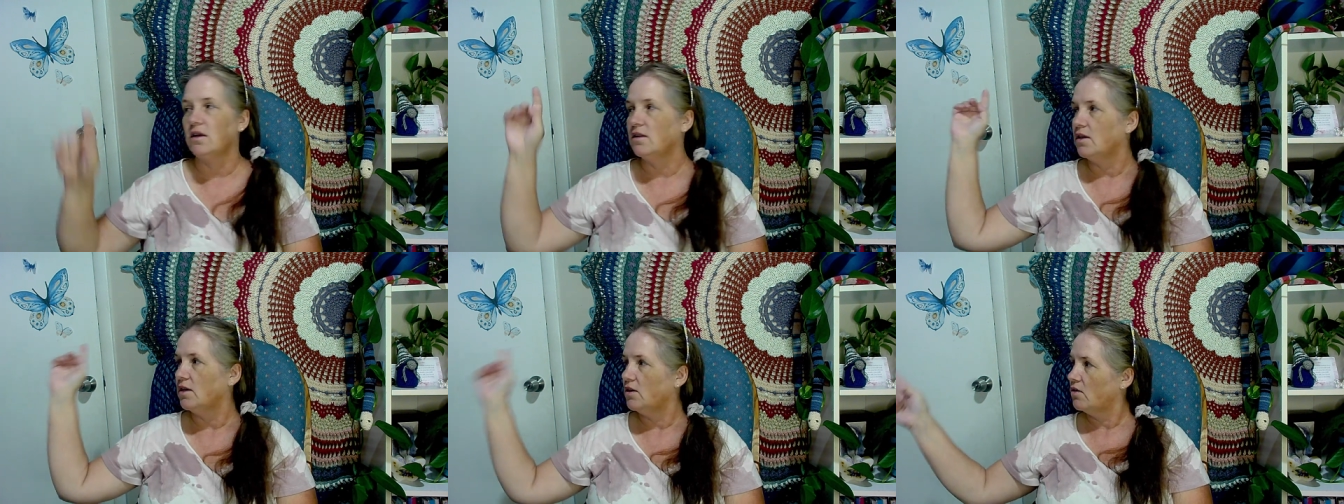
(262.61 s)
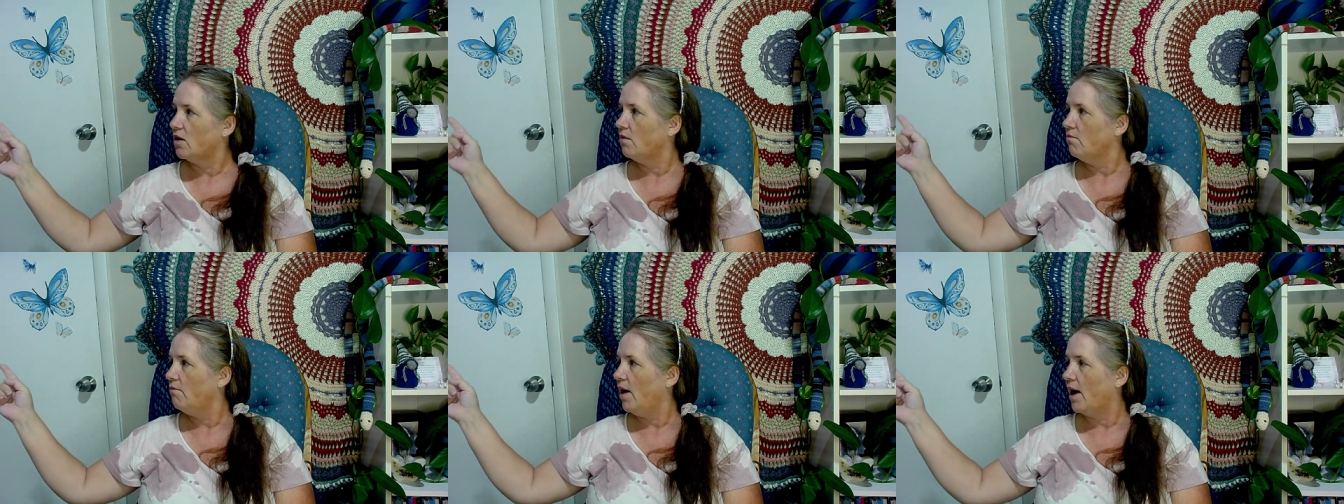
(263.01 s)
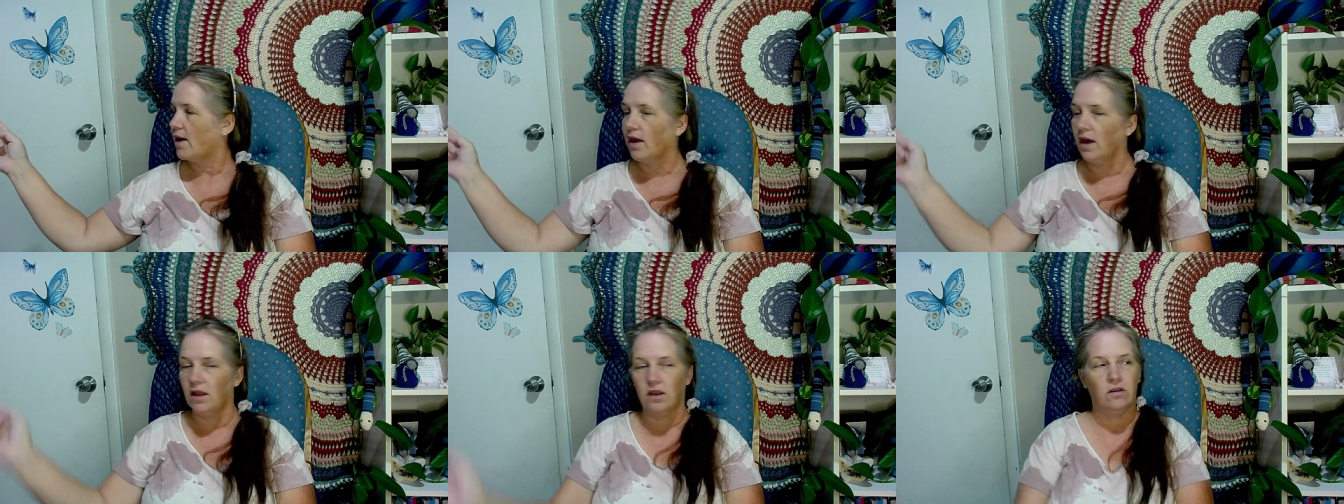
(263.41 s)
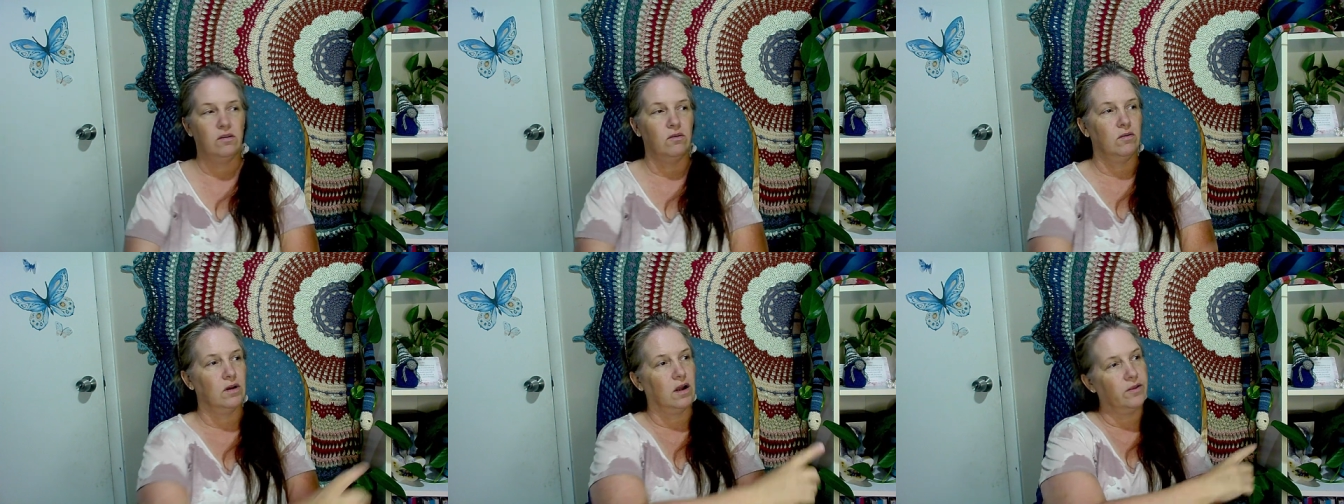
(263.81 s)
and then you come back and you
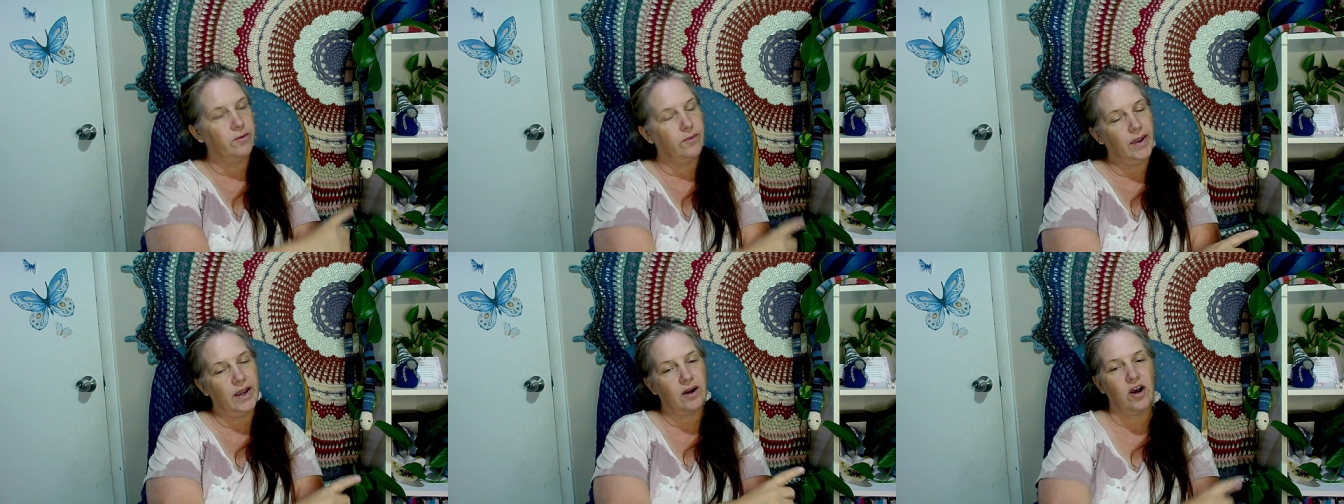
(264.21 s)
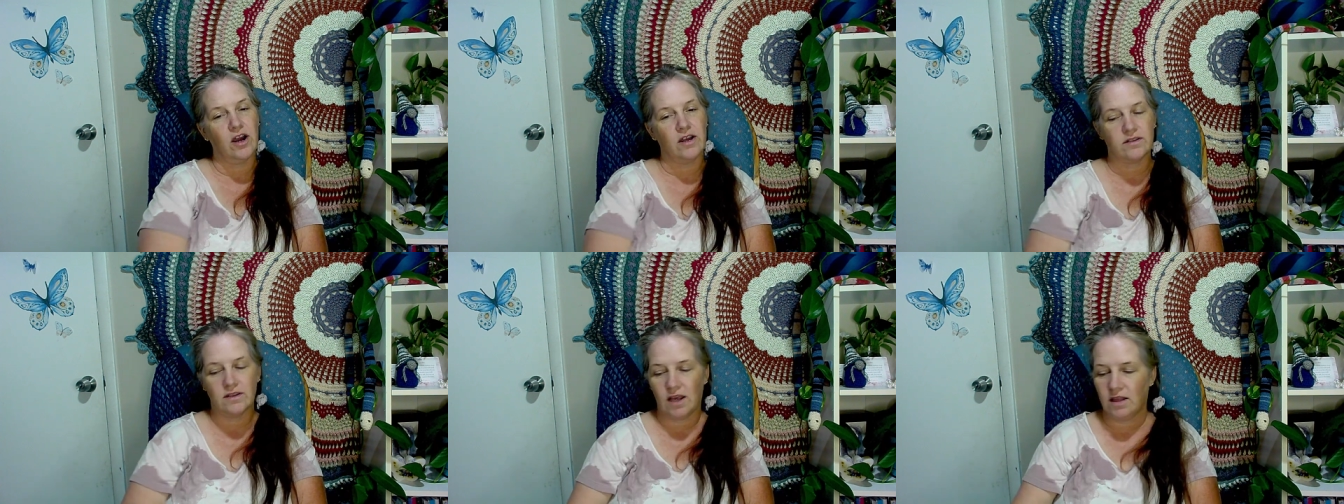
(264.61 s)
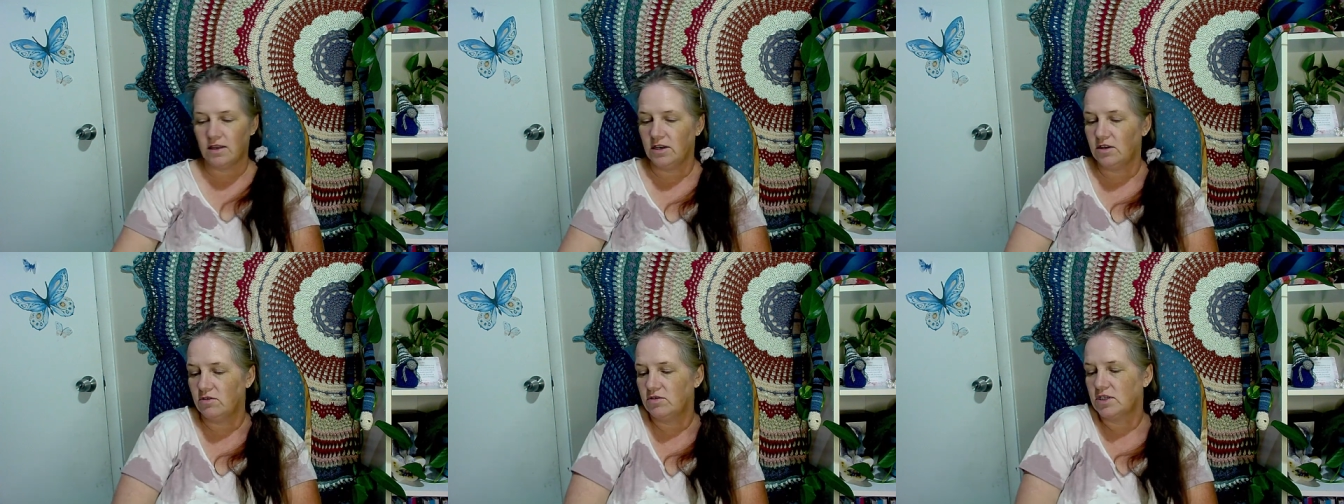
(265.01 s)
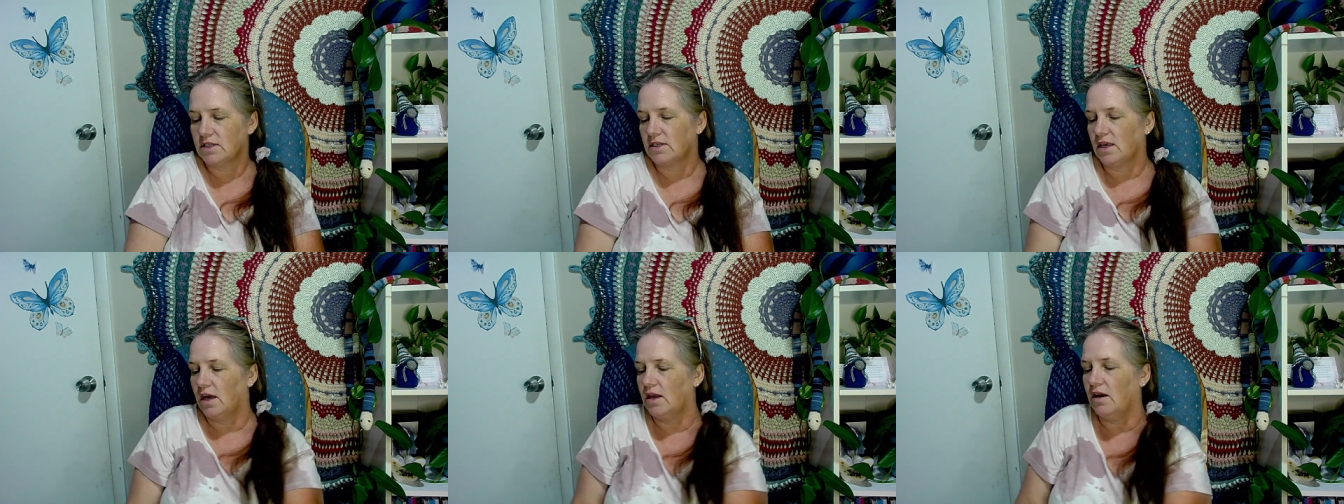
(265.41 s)
do it all the way across, and then you
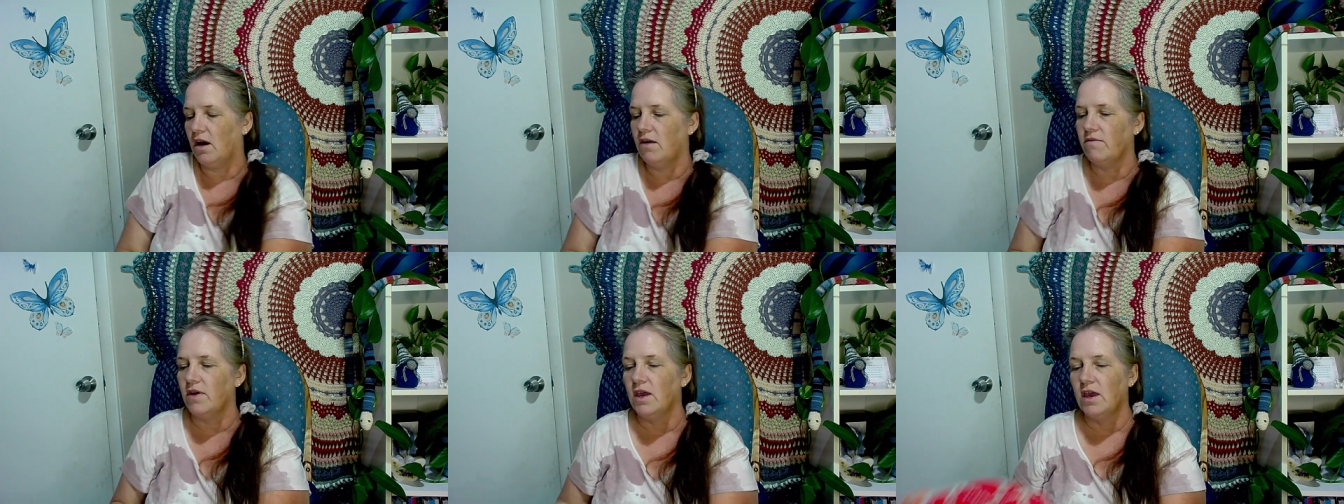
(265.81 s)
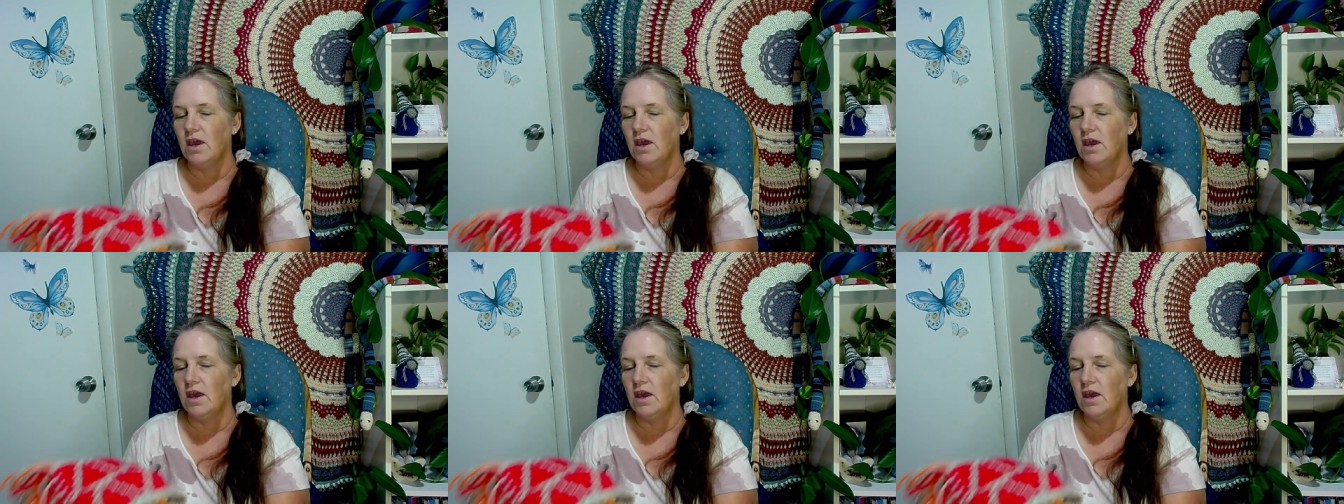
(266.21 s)
just cut off